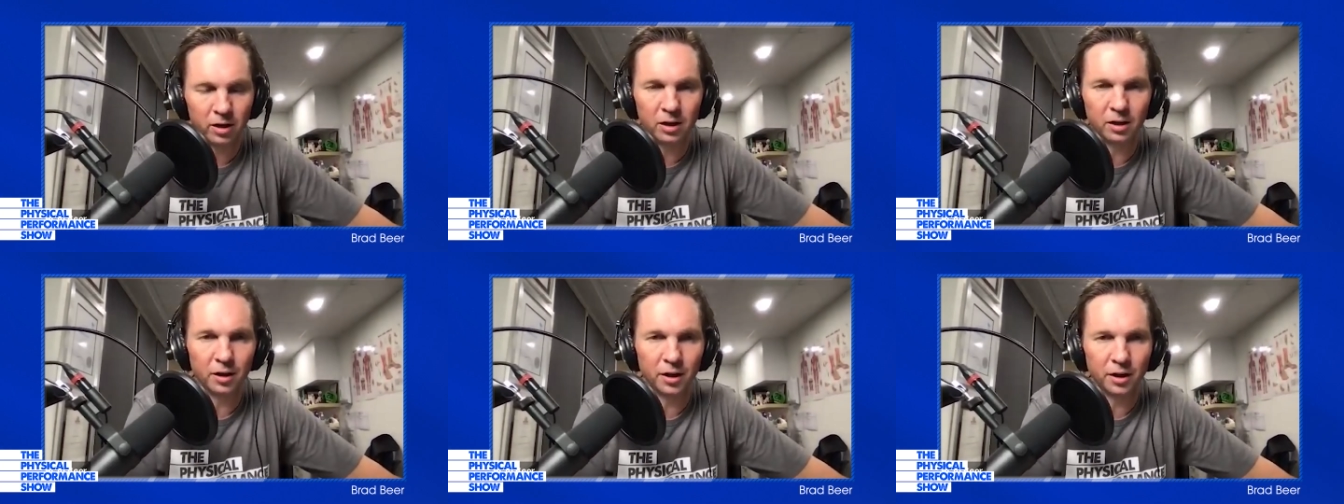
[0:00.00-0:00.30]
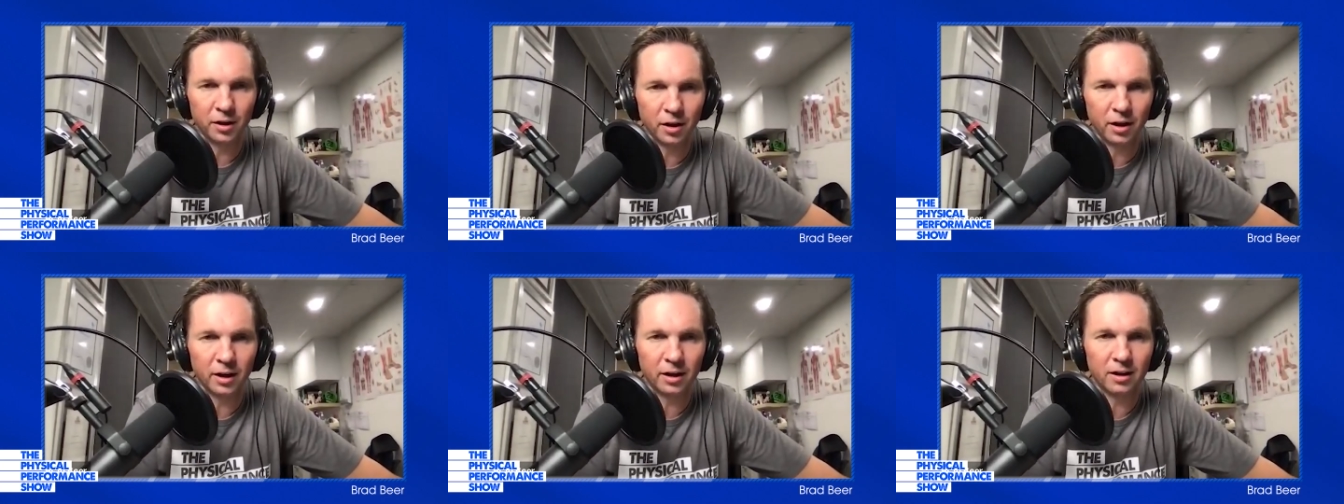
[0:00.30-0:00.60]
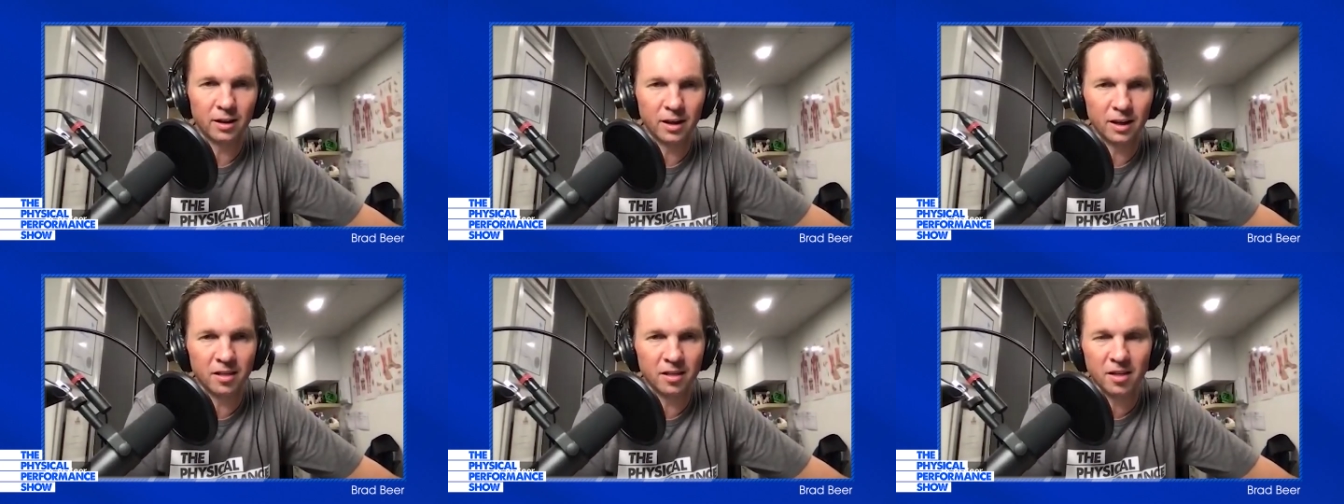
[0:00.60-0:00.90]
you know, like
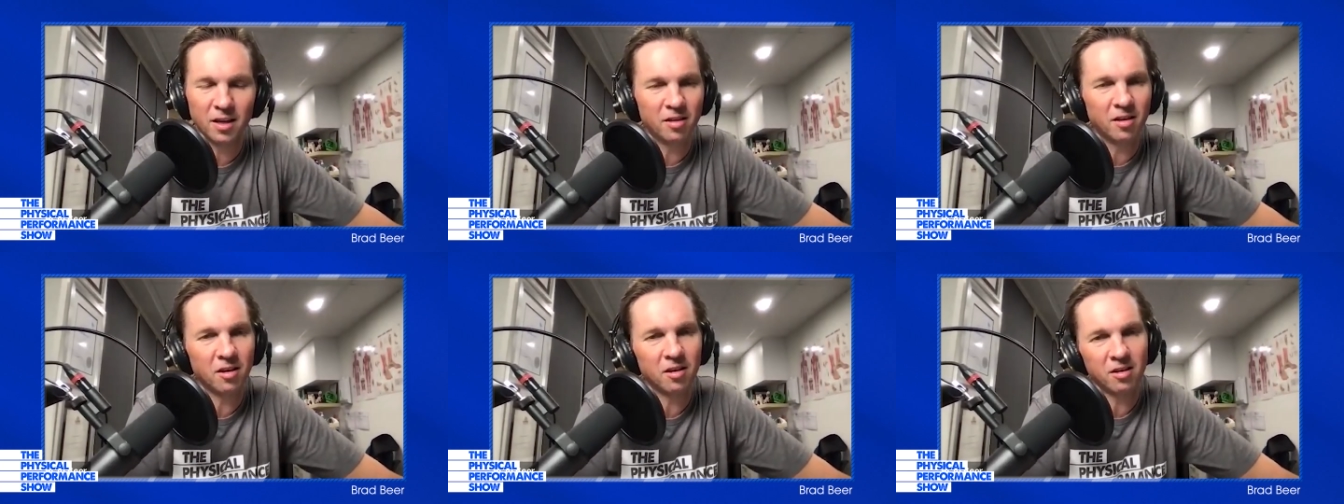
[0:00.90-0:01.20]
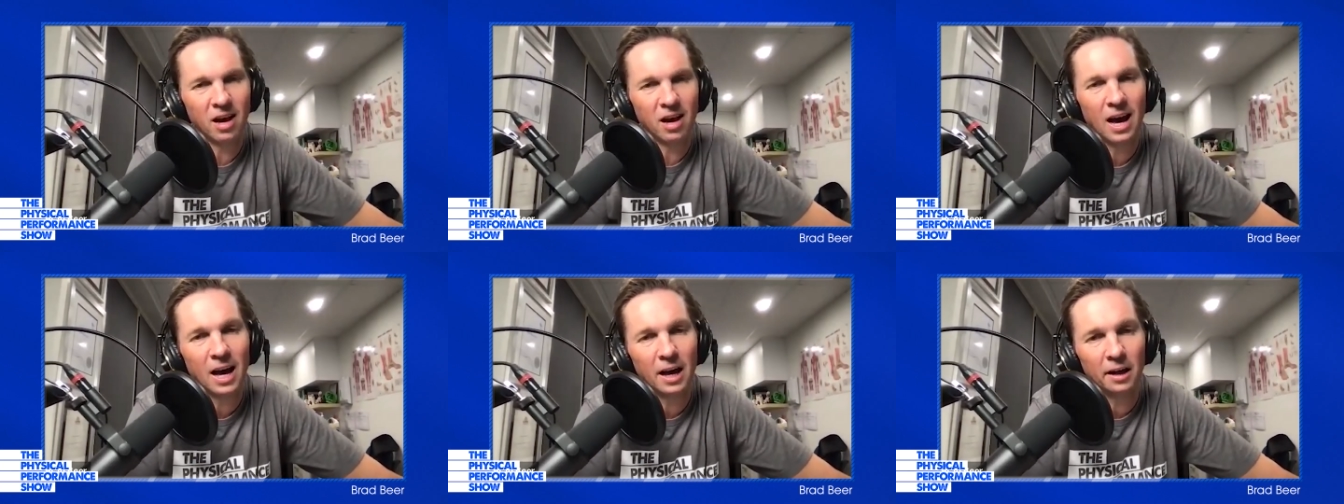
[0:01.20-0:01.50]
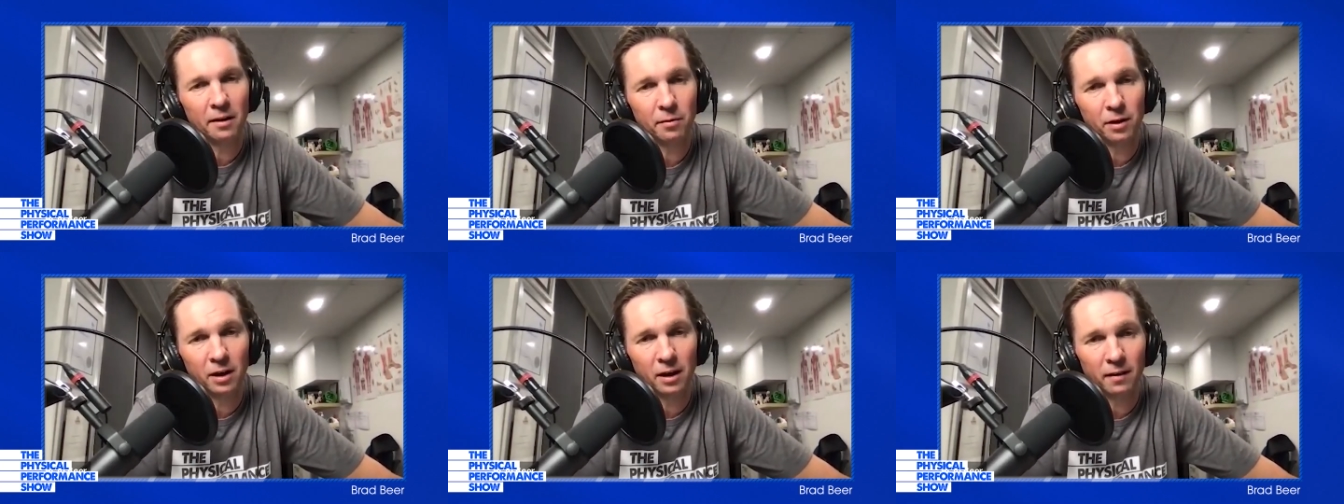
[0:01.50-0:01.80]
it's just
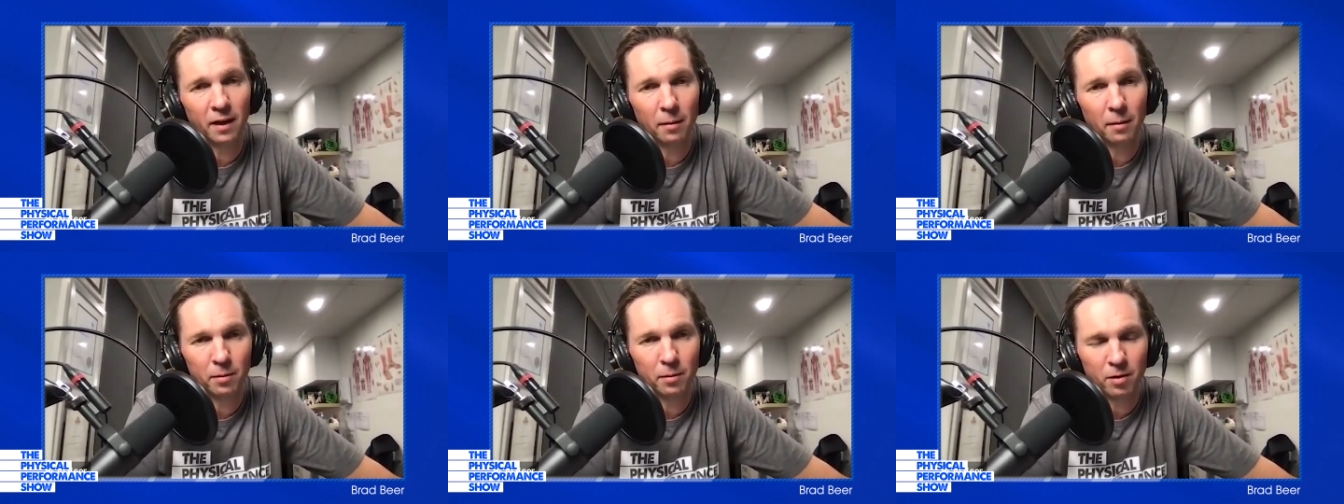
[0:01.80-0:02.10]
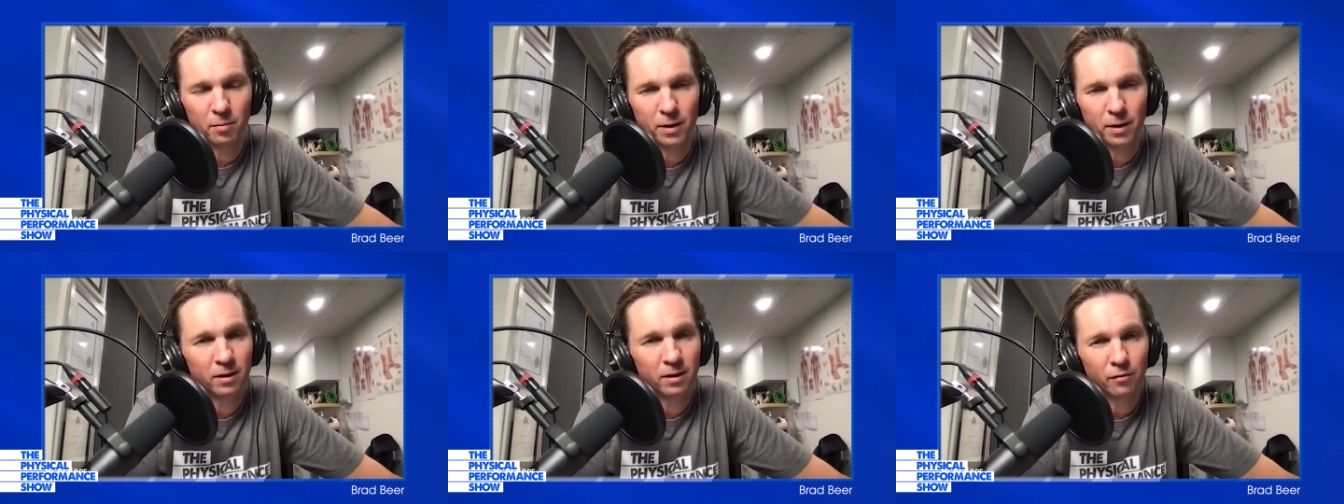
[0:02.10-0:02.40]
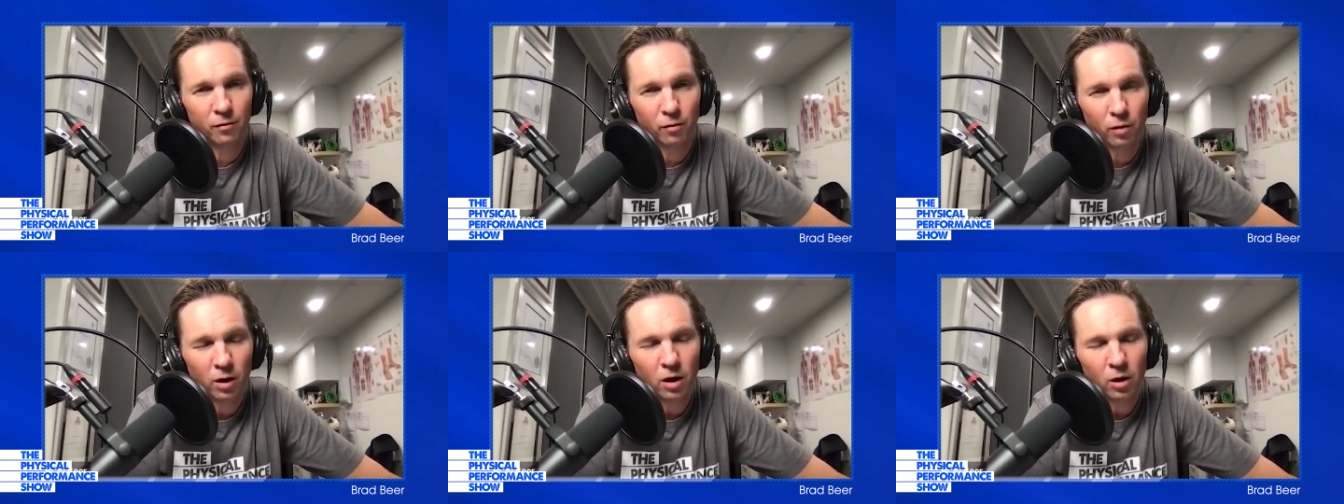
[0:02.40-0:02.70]
hard to get that
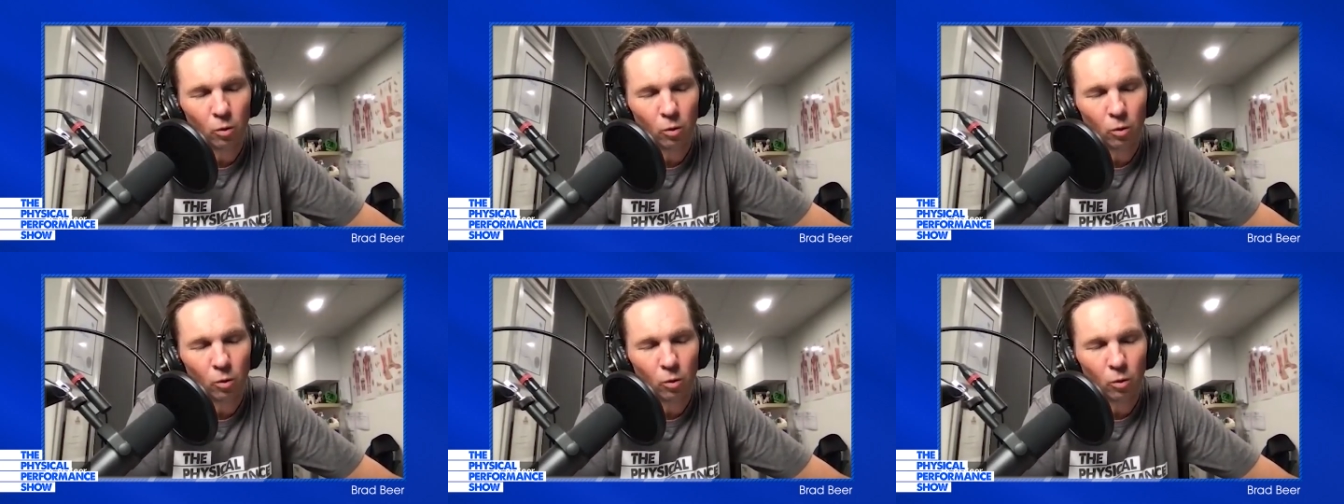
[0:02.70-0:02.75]
perspective.